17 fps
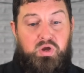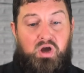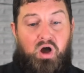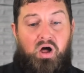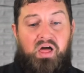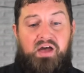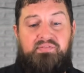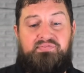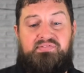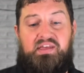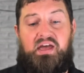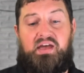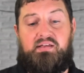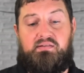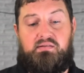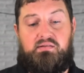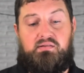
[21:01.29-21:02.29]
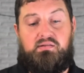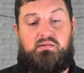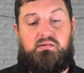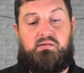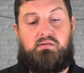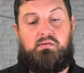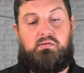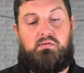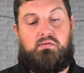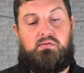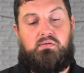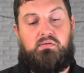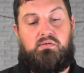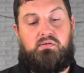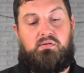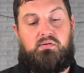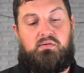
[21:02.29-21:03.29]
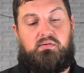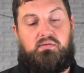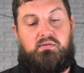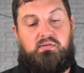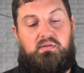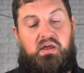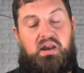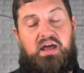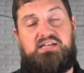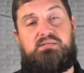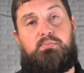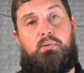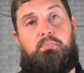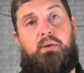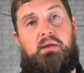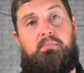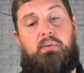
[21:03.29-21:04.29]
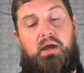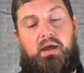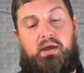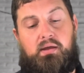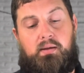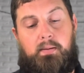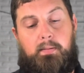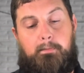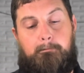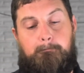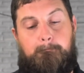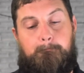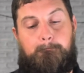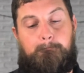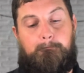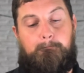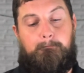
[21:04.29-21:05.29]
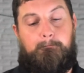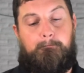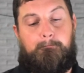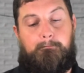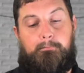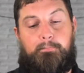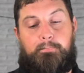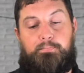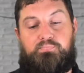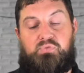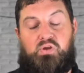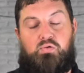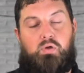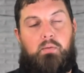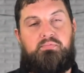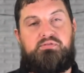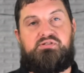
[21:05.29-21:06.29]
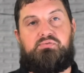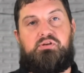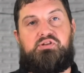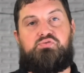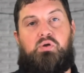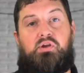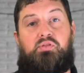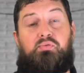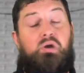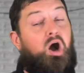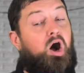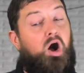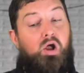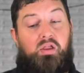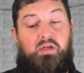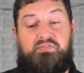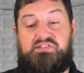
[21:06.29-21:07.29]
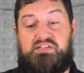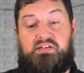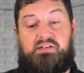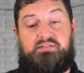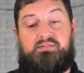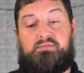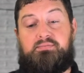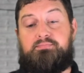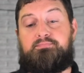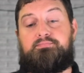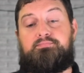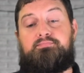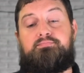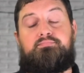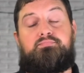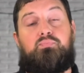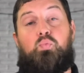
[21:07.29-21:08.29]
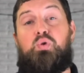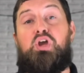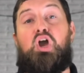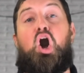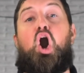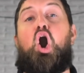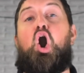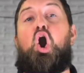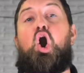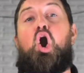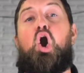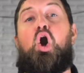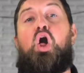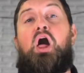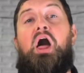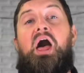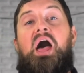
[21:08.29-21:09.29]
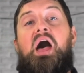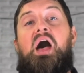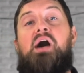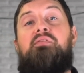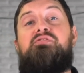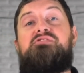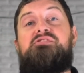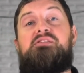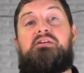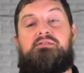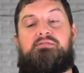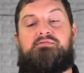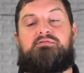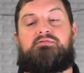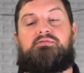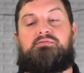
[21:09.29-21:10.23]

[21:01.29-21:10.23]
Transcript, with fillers: all have debt that has to be paid back. Romans 3.23, all have sinned. We all have sinned.